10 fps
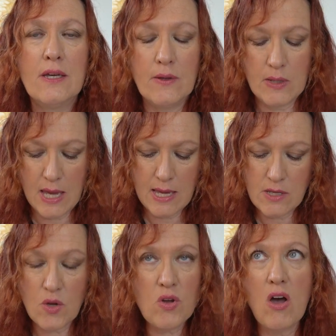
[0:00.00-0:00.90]
Okay,
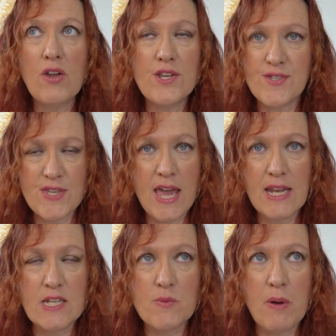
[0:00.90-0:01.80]
you can't
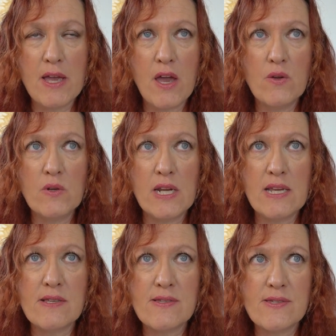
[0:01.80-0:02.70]
ascend by
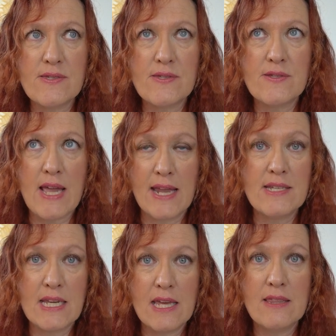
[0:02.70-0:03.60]
only
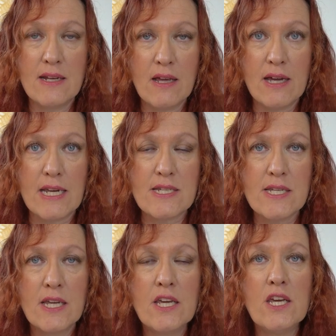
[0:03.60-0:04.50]
standing in the light.
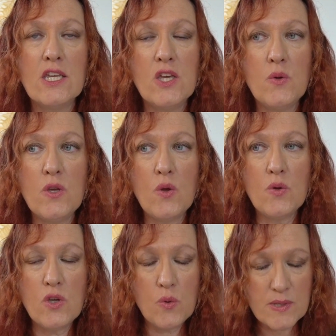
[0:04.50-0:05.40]

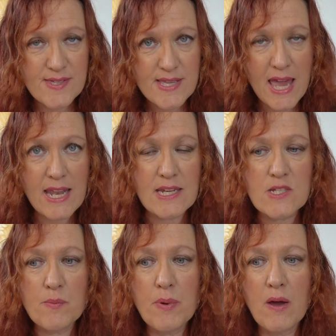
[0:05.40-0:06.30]
You
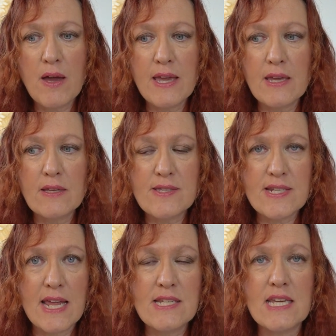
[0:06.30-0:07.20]
ascend by
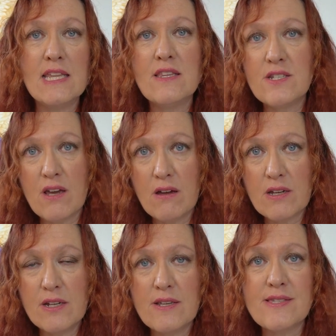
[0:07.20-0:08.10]
standing in the
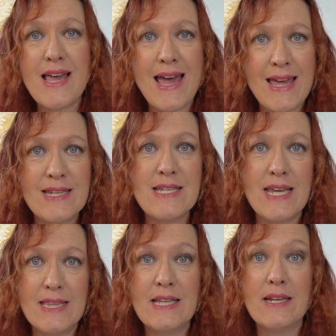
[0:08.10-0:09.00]
darkness and
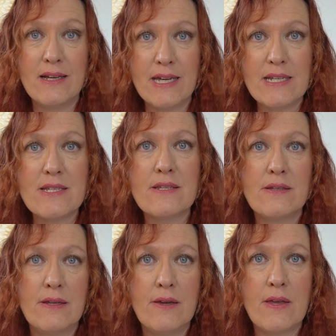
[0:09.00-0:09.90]
in the light.
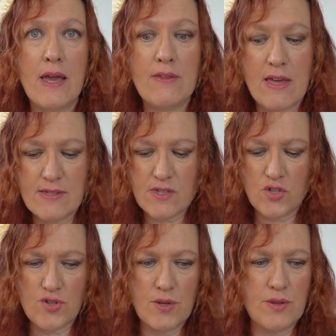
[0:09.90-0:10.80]
Okay, that's the
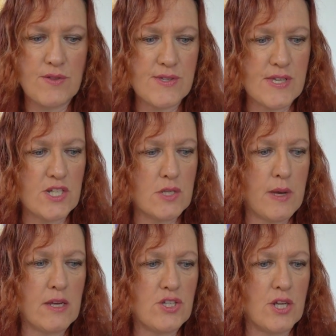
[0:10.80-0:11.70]
truth of the
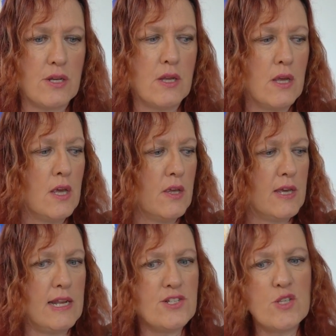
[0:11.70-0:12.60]
situation.
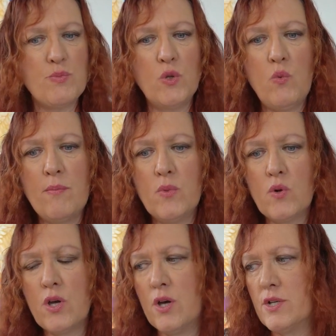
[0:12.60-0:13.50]
Okay, let's just pull one more
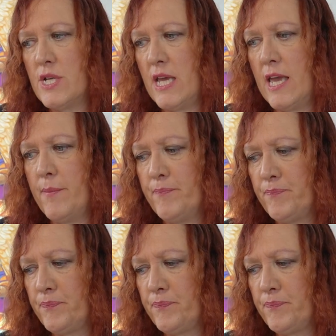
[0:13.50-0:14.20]
card here.